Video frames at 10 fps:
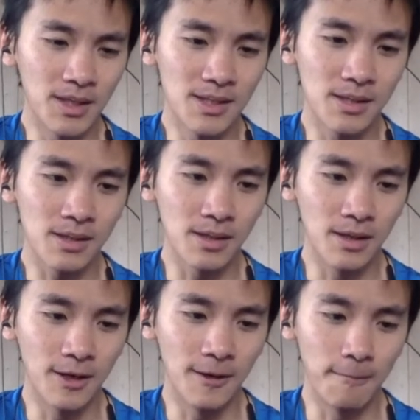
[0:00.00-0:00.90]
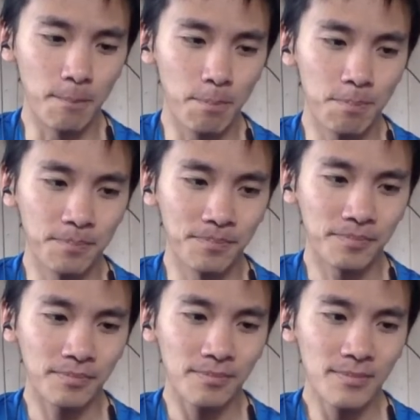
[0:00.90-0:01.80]
is um,
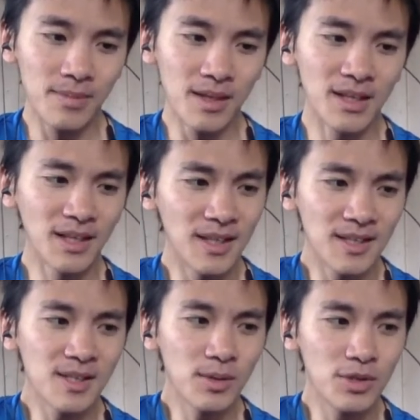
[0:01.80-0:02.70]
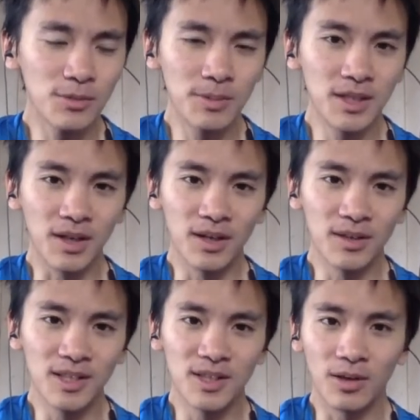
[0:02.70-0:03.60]
like there's going to be
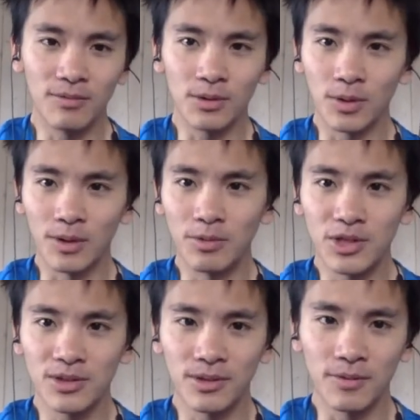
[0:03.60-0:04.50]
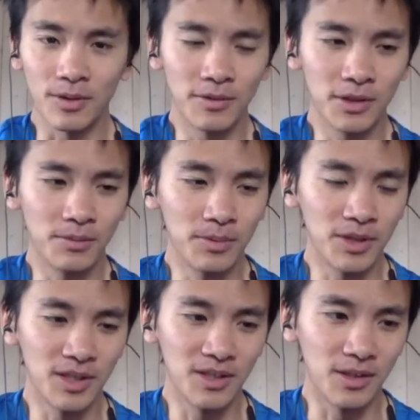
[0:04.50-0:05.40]
a, need of a collaboration of the,
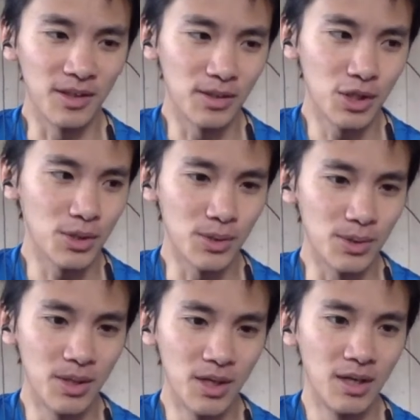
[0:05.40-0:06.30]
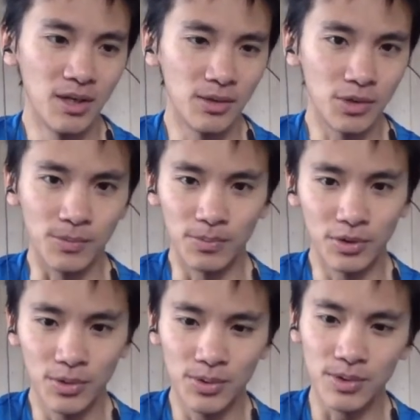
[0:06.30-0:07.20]
company uh, to to
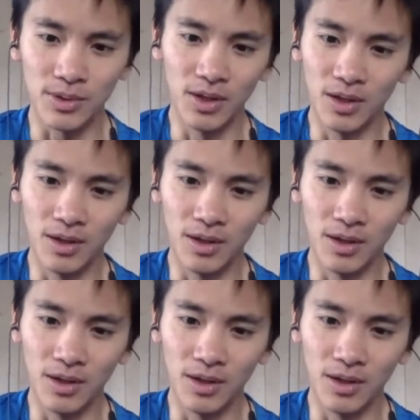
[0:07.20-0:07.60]
produce